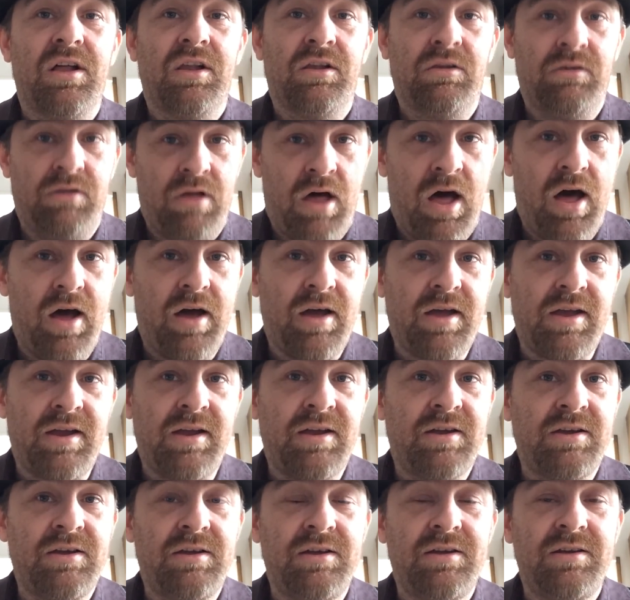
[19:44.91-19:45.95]

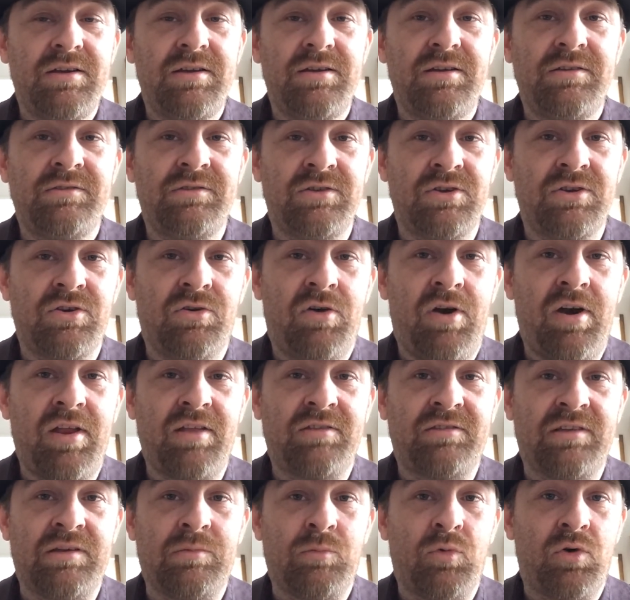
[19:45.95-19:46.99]
lie to your
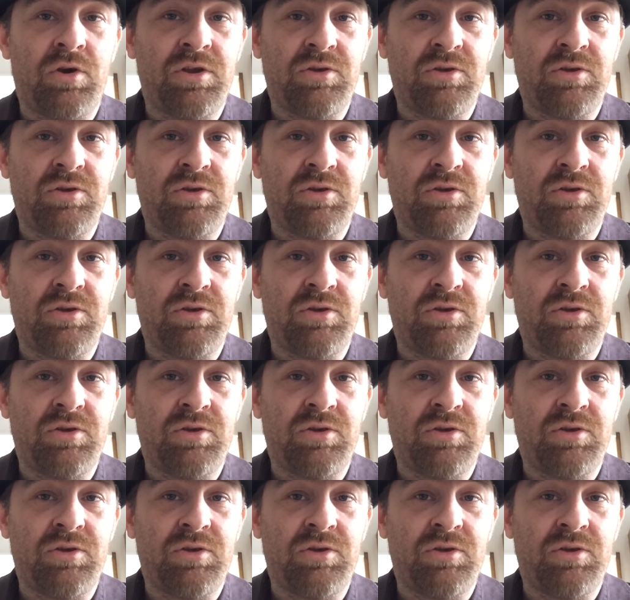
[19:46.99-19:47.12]
audience anymore.